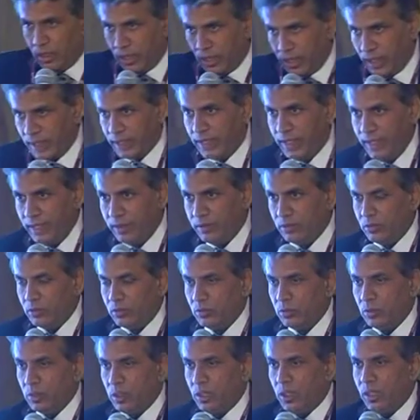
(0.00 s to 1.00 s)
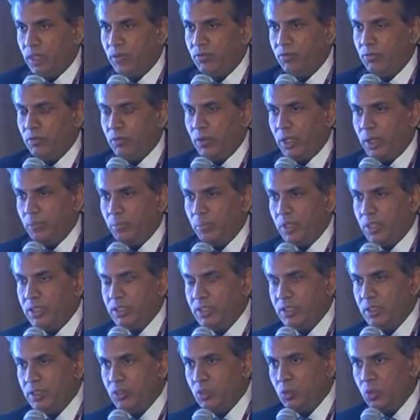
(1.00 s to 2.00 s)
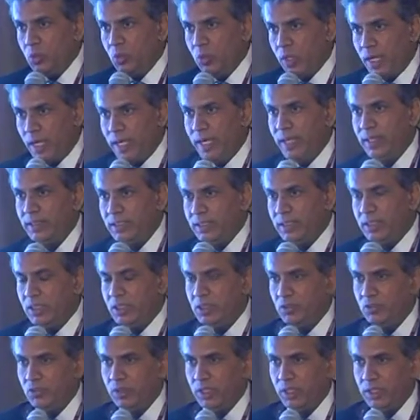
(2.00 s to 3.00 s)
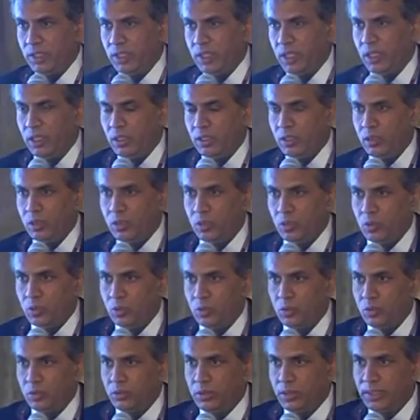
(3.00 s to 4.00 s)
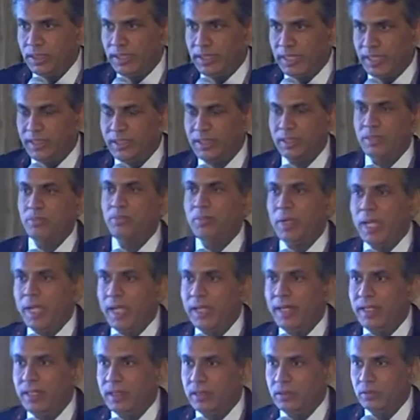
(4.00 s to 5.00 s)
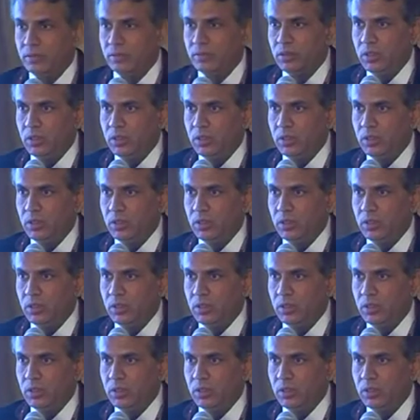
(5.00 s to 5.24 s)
Again, if a person who has schizophrenia, who gets married,